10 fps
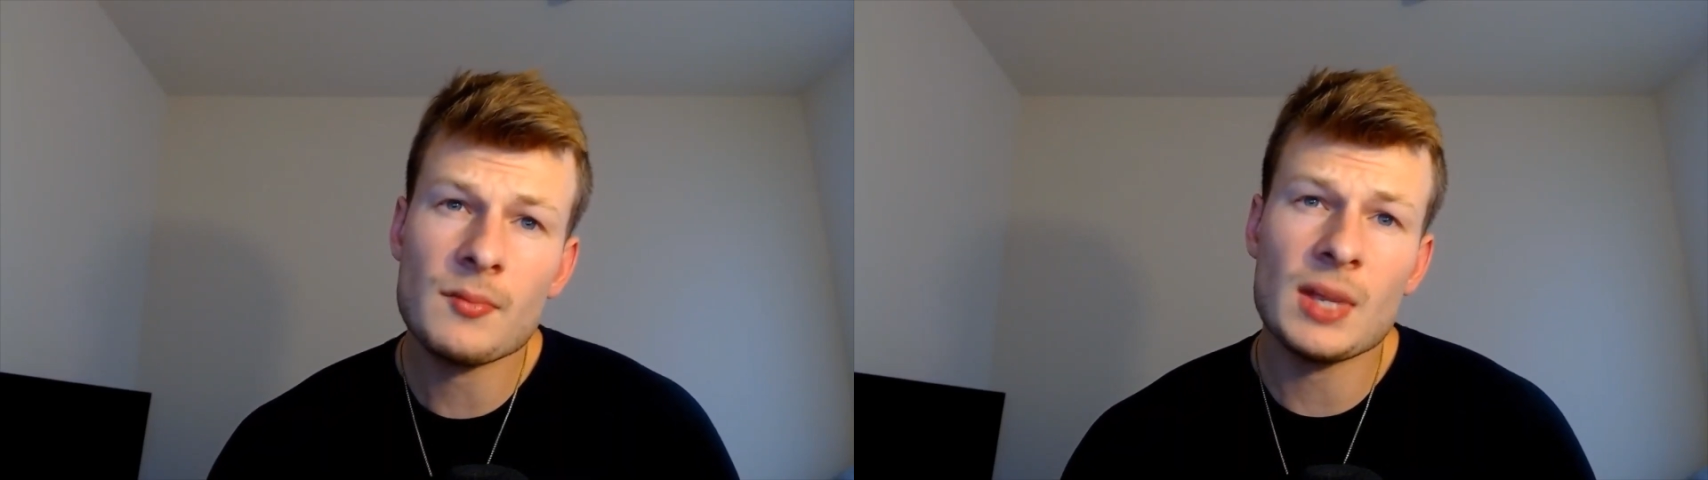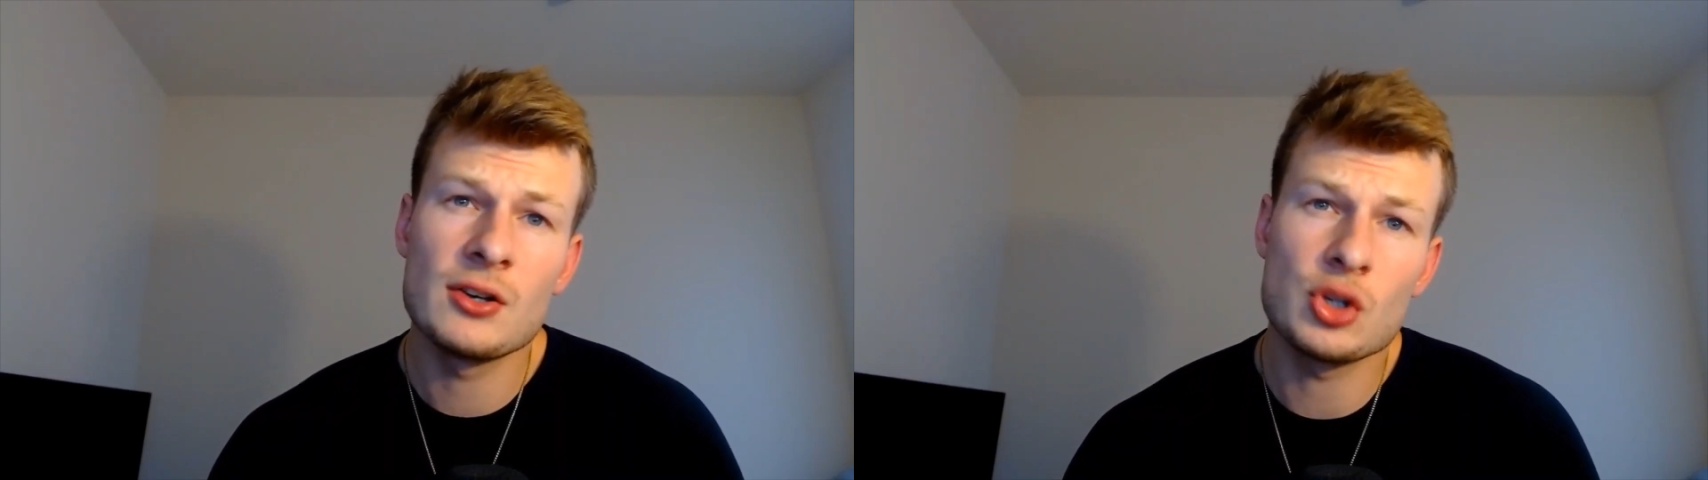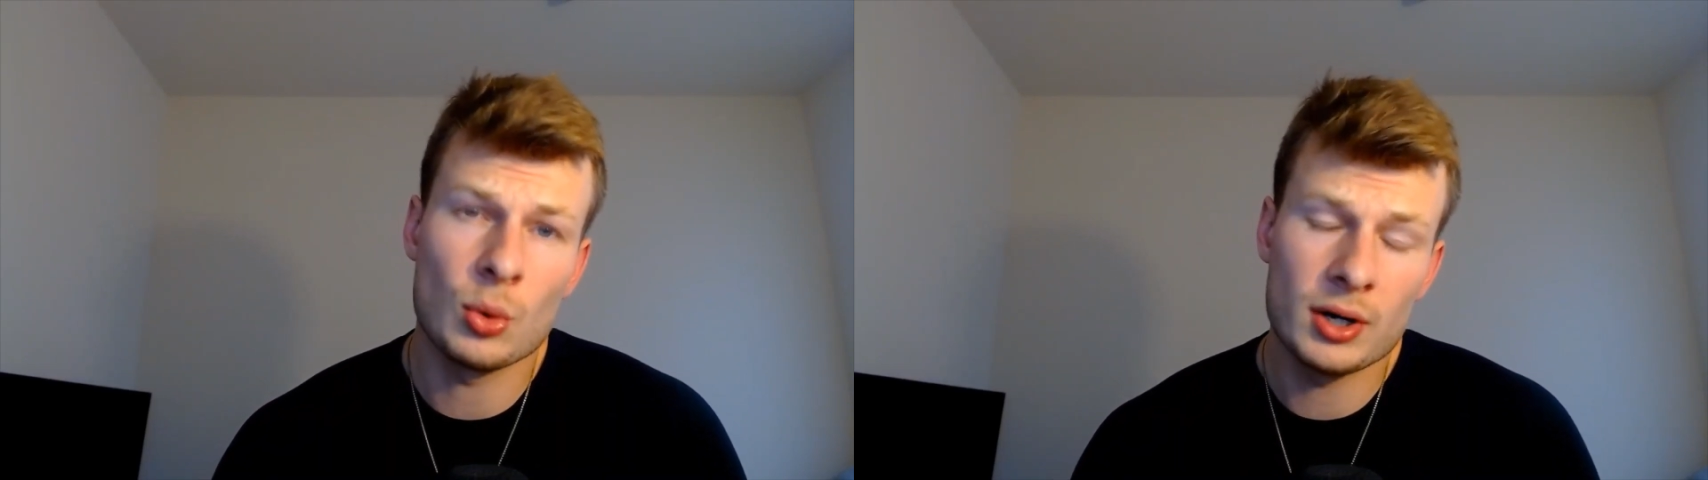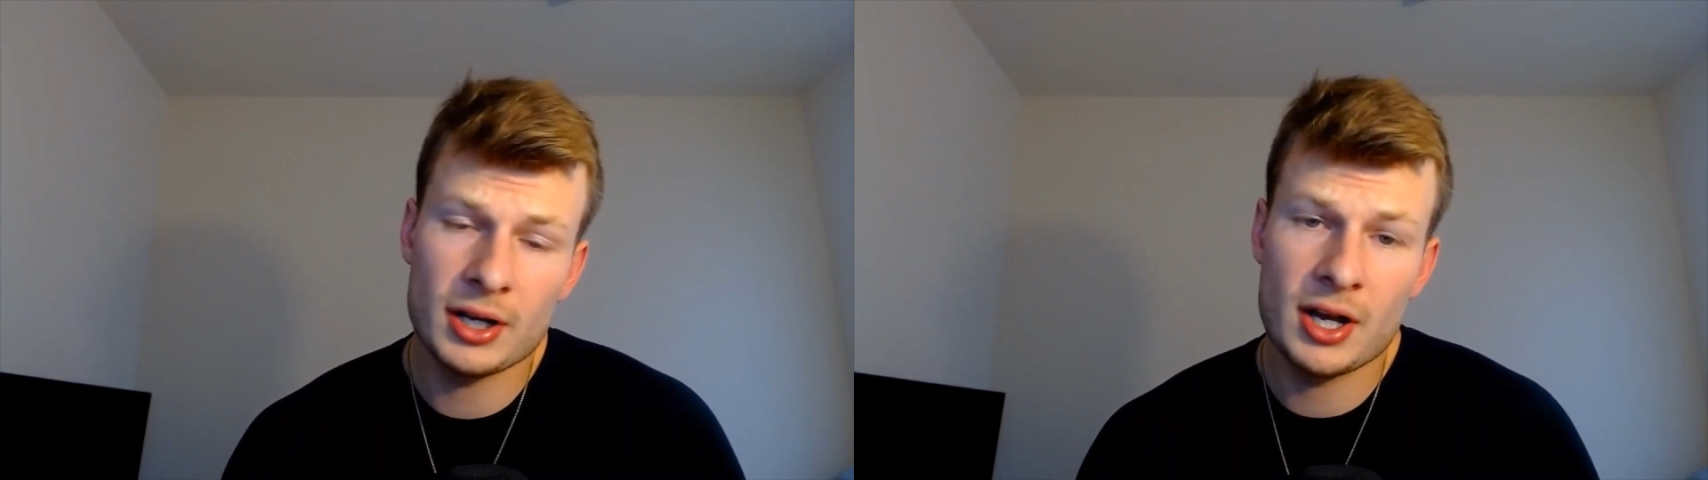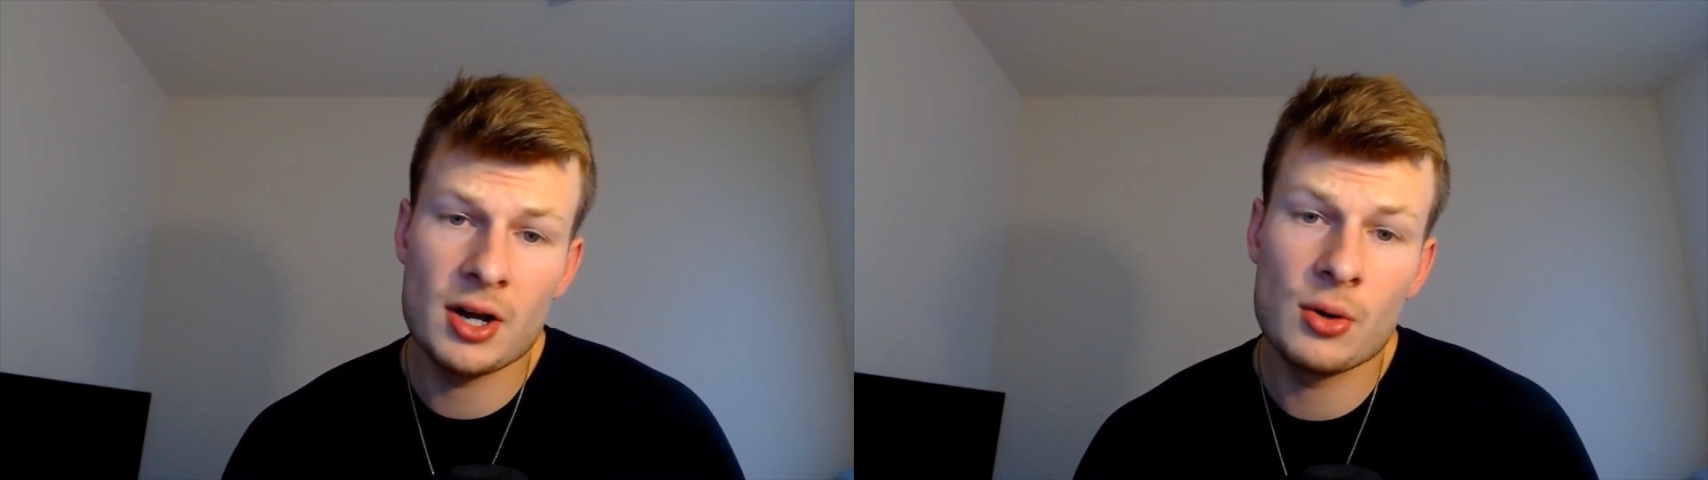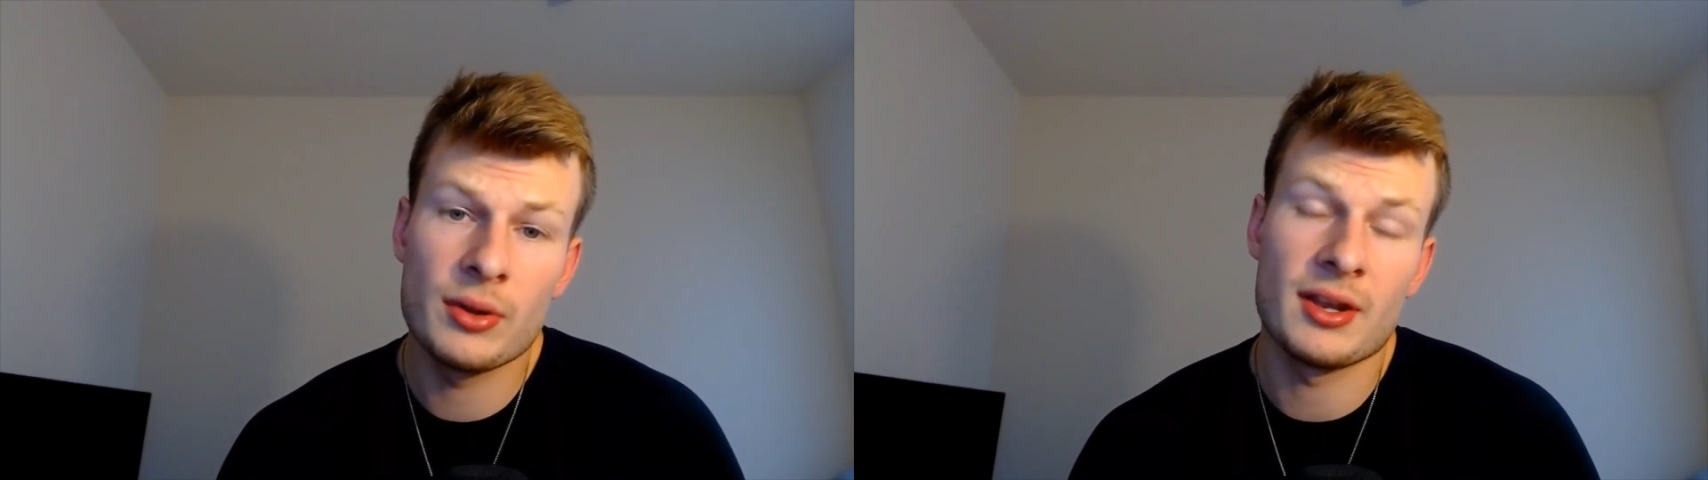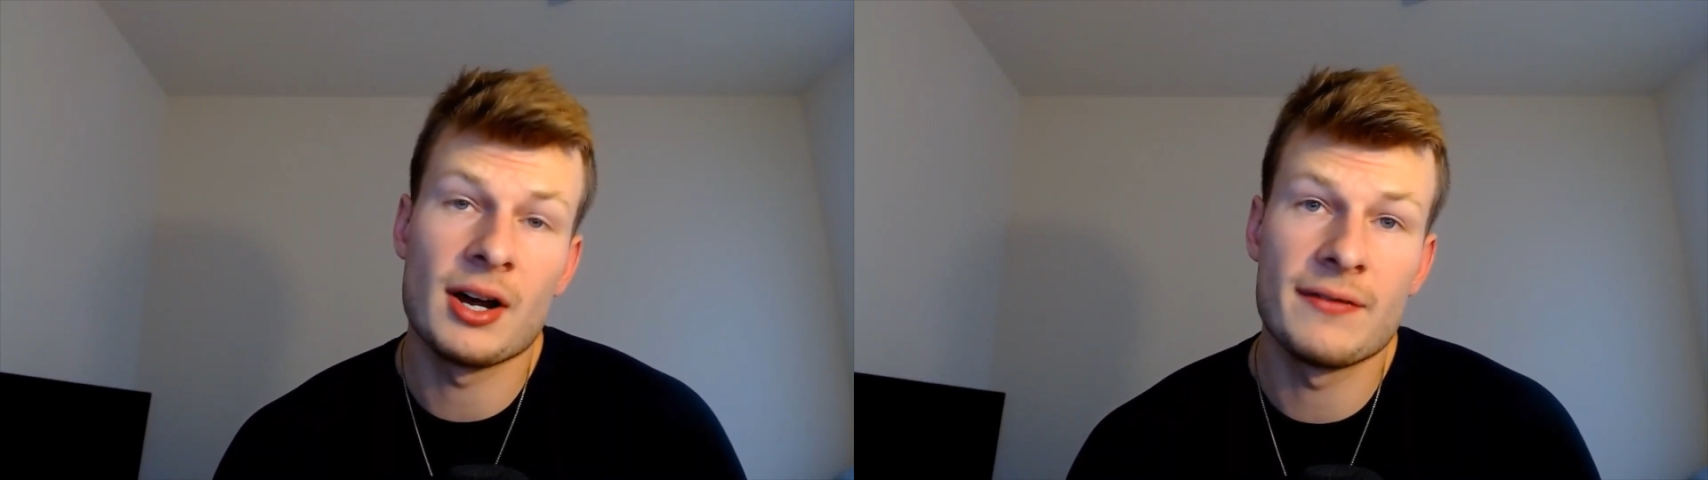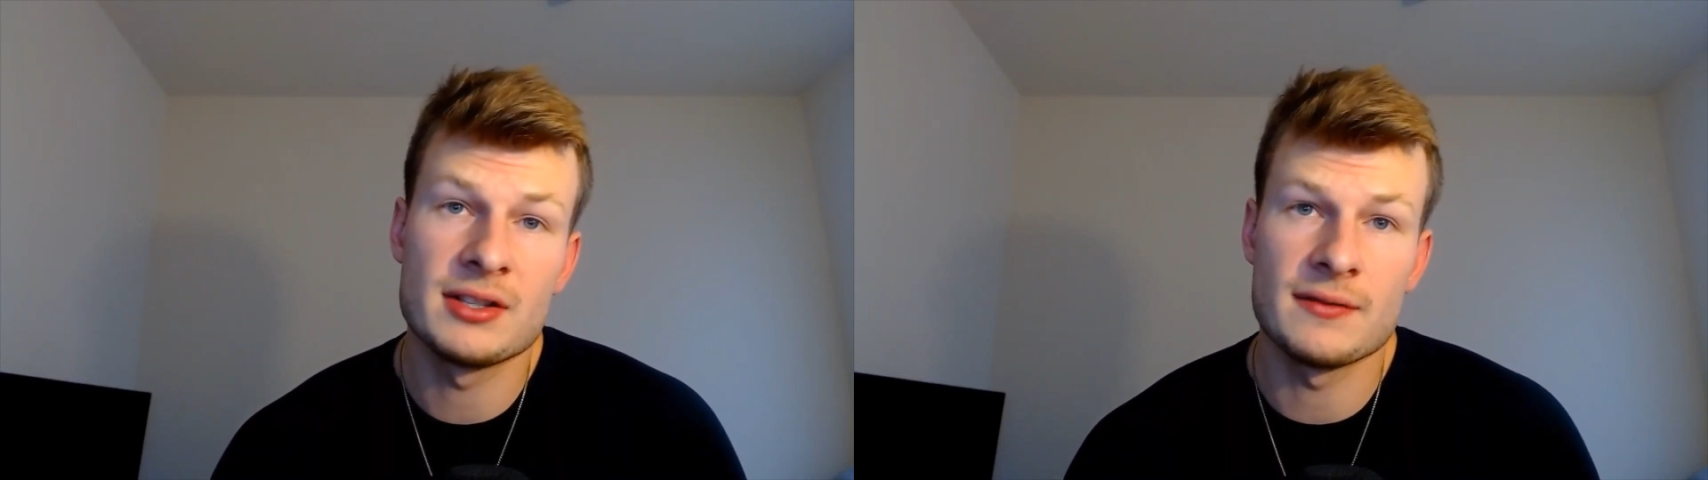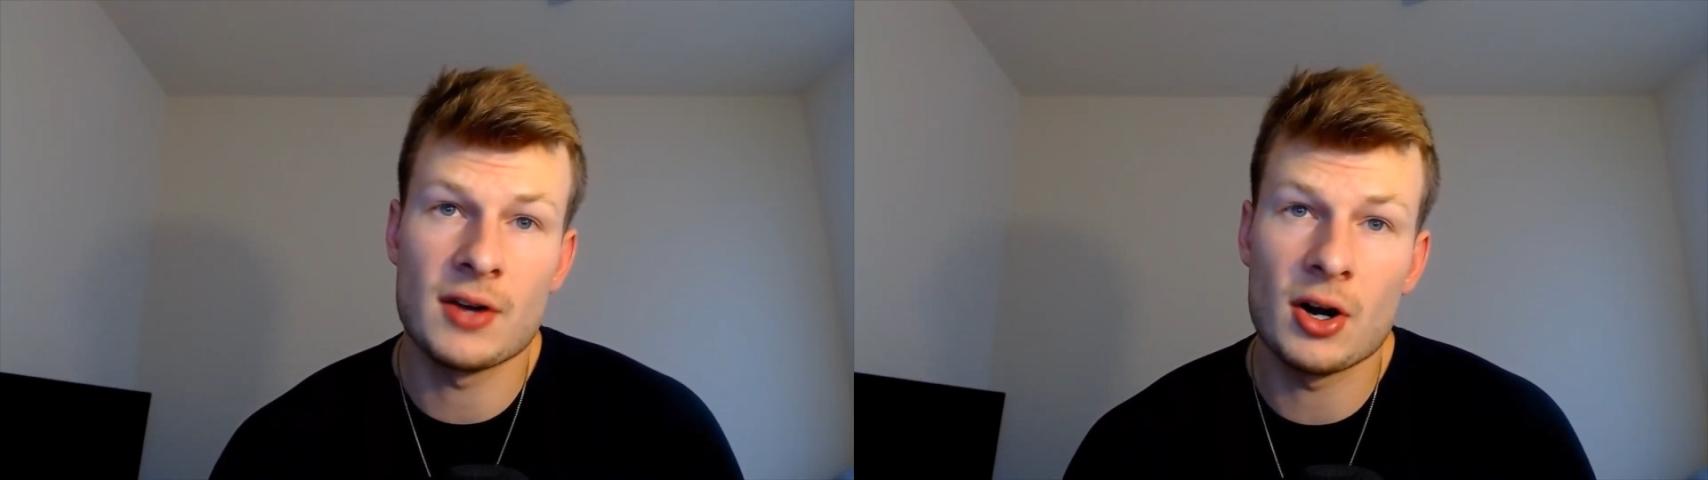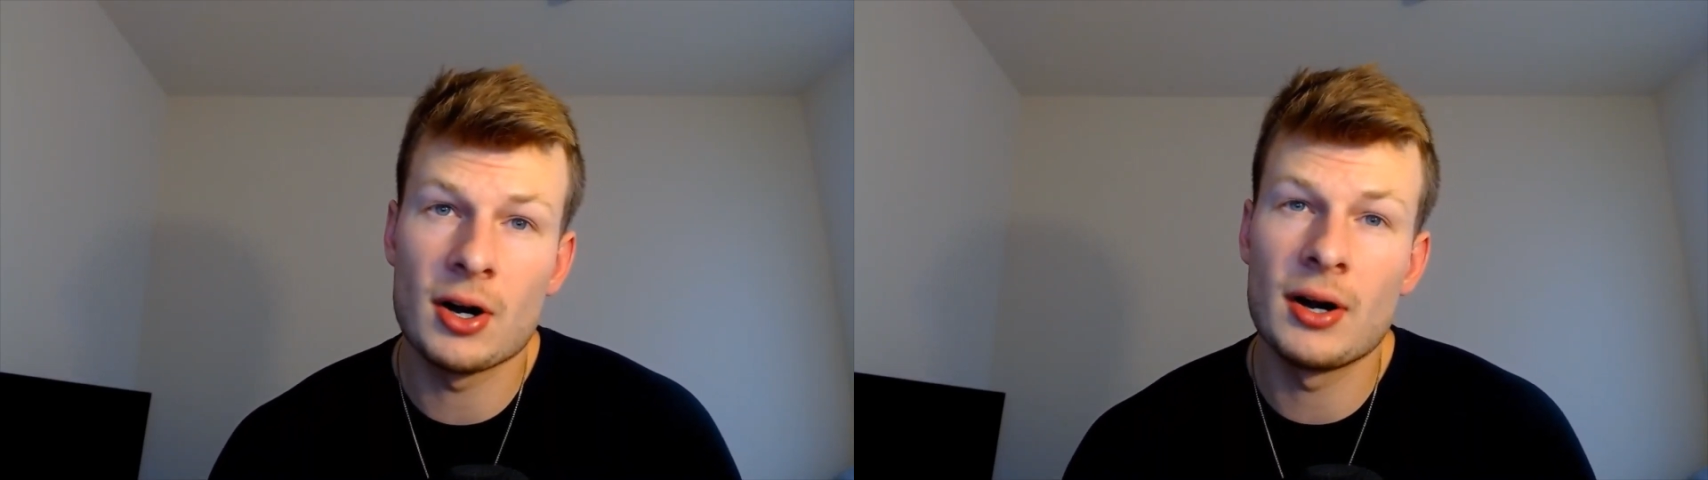So we're going to go with an offensive
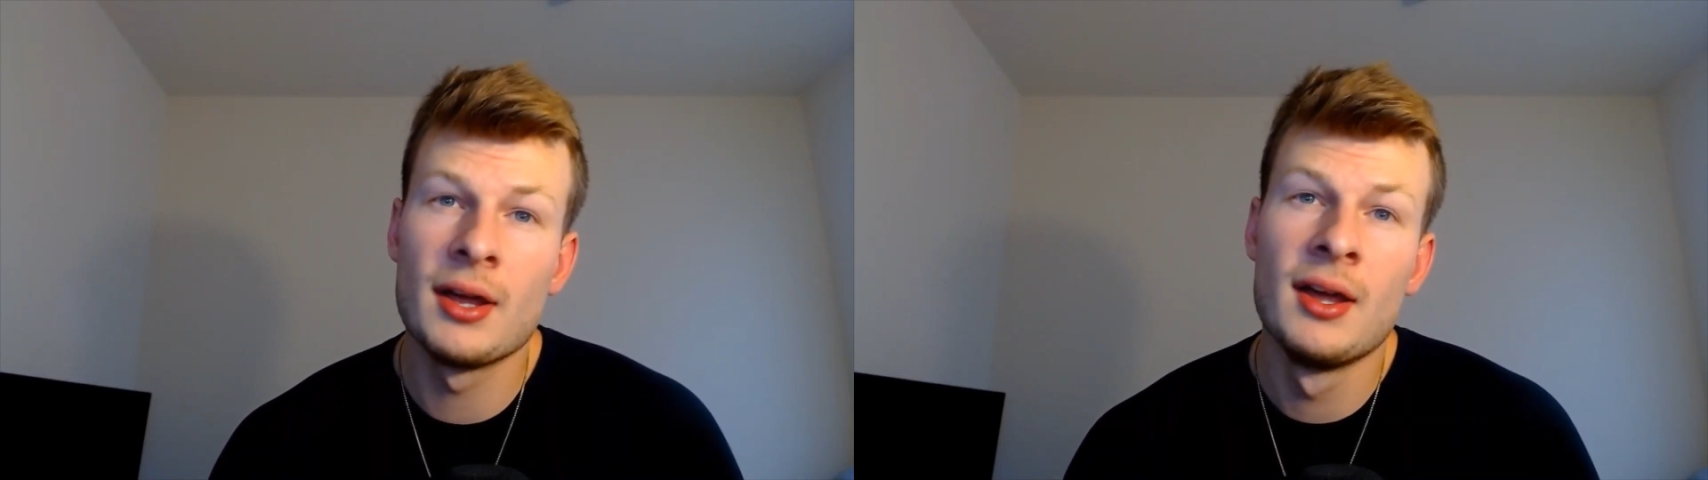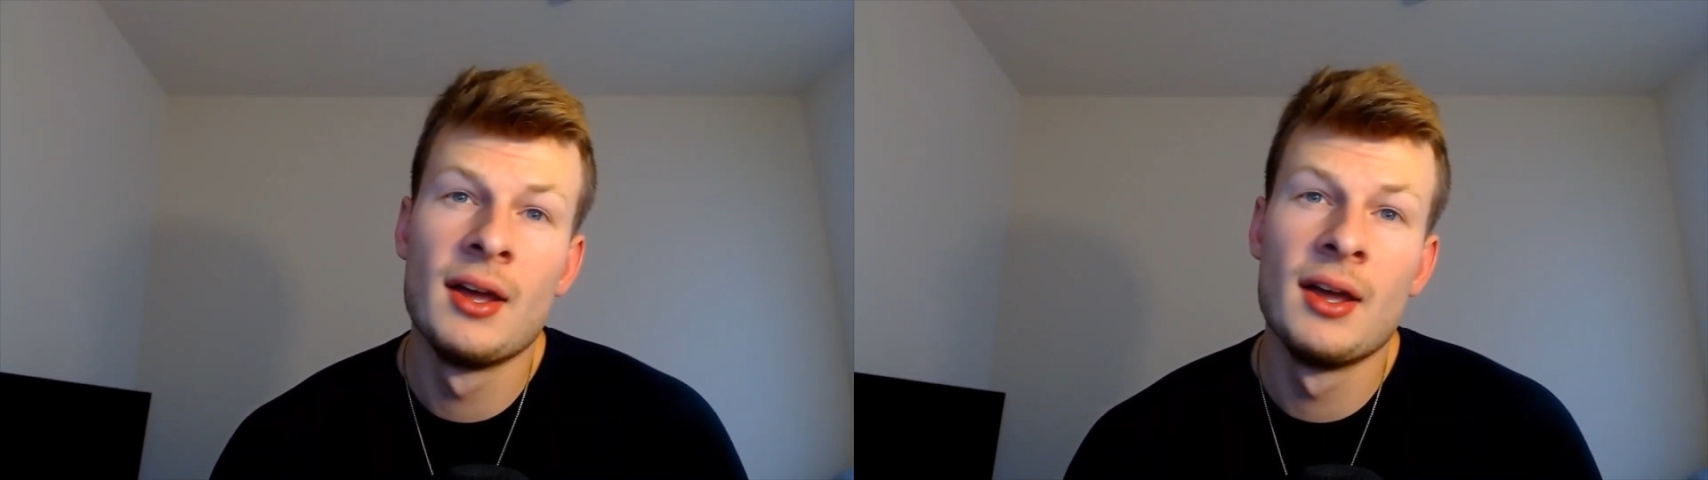guard.